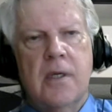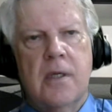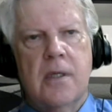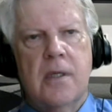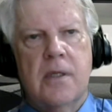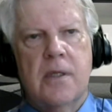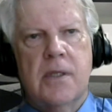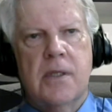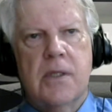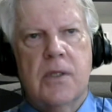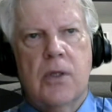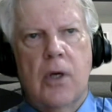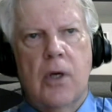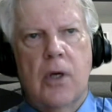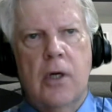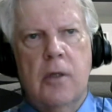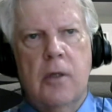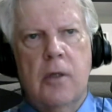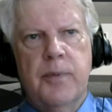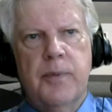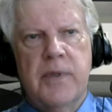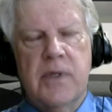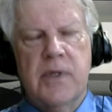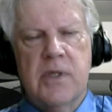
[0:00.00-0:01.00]

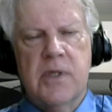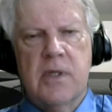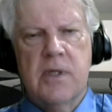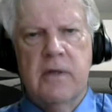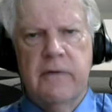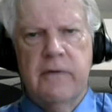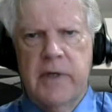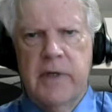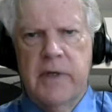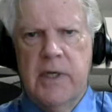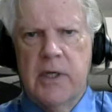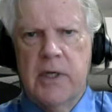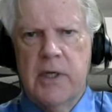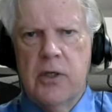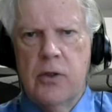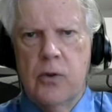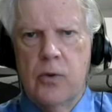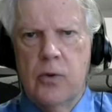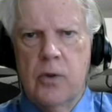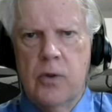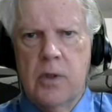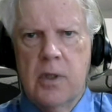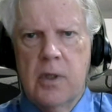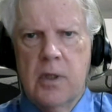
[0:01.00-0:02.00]
Scope is the
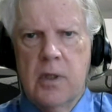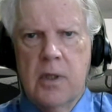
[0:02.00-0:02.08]
vehicle.